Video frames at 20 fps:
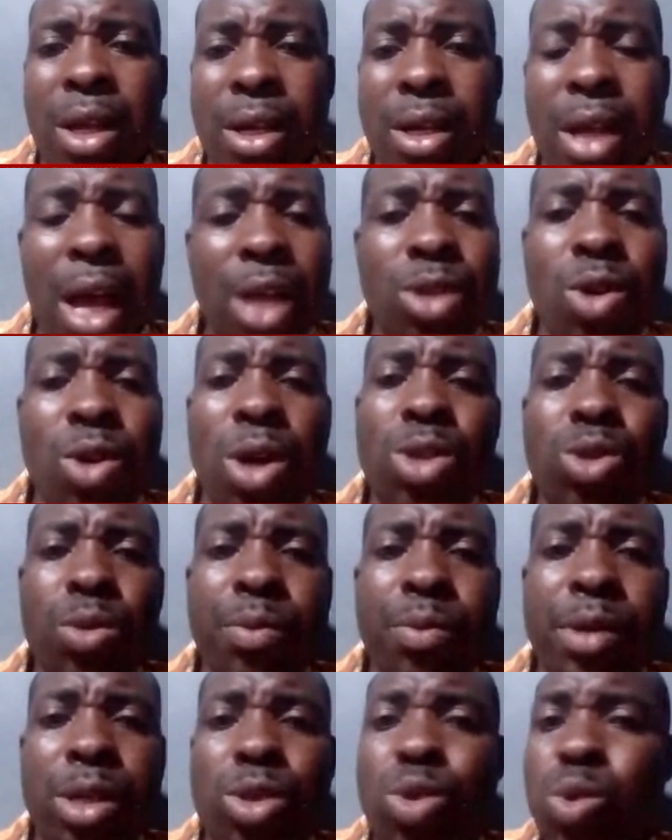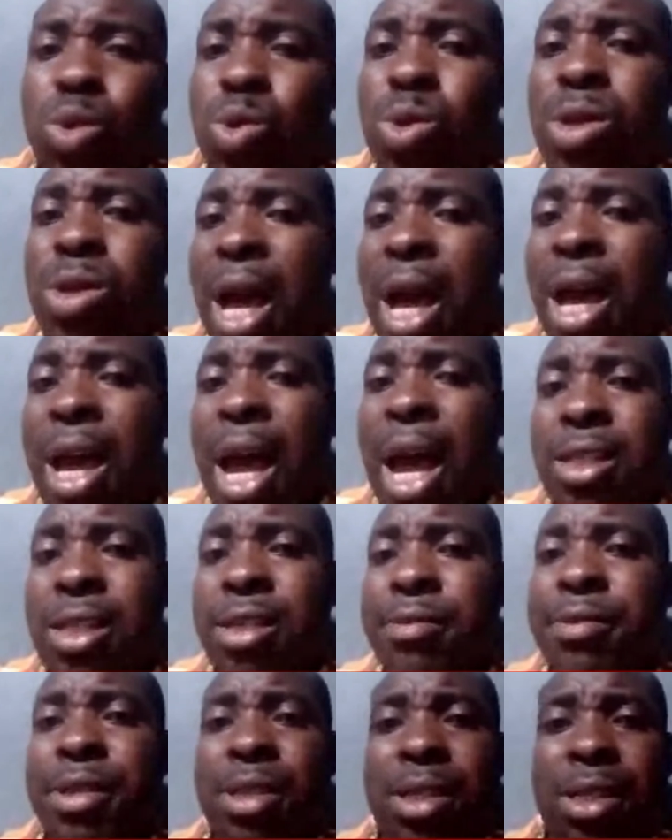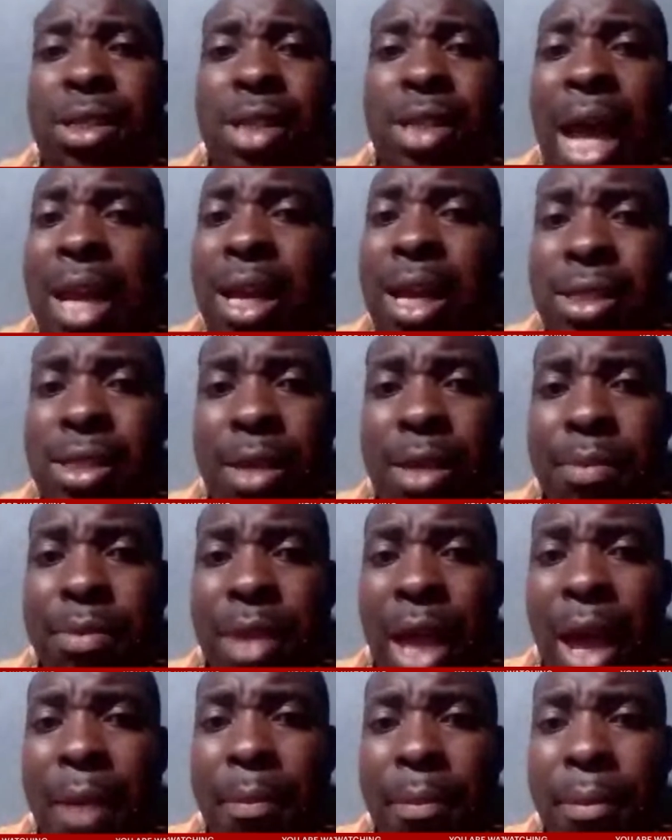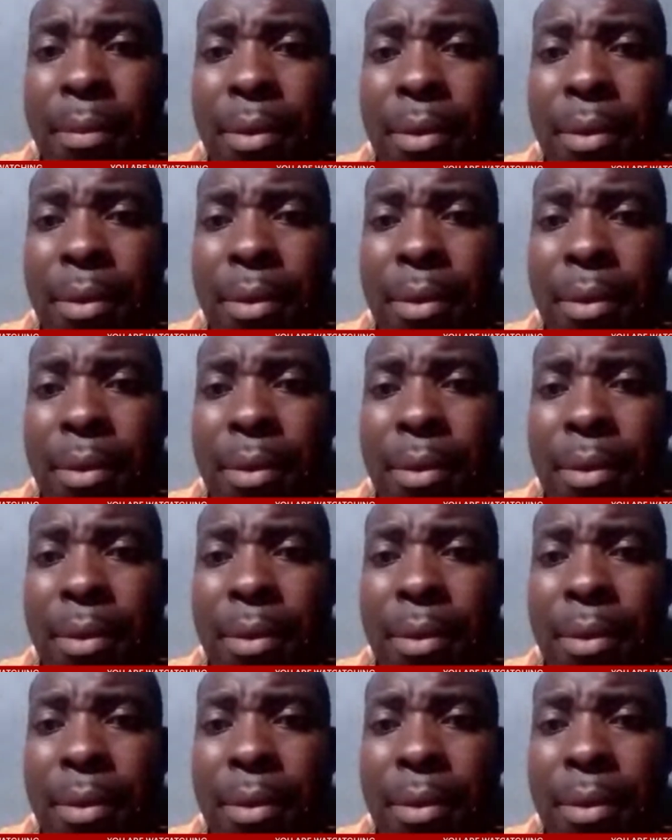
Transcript: There are going to be two activities at the same time.